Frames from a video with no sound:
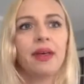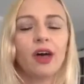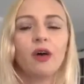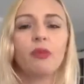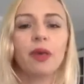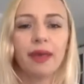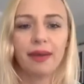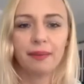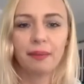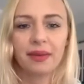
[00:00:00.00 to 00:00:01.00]
help
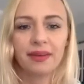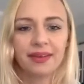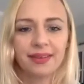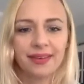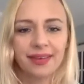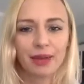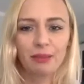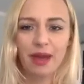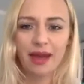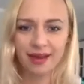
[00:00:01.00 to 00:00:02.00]
him
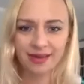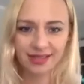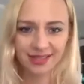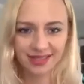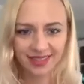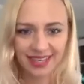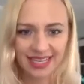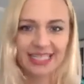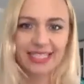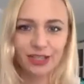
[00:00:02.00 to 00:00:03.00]
get past
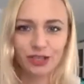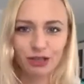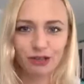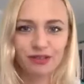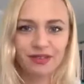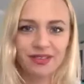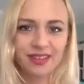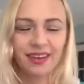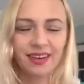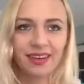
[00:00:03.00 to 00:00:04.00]
his issues
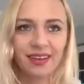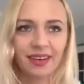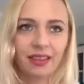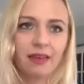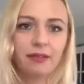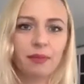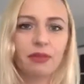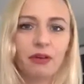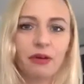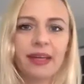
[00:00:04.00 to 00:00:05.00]
and love him
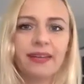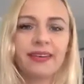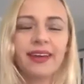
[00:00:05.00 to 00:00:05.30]
through it.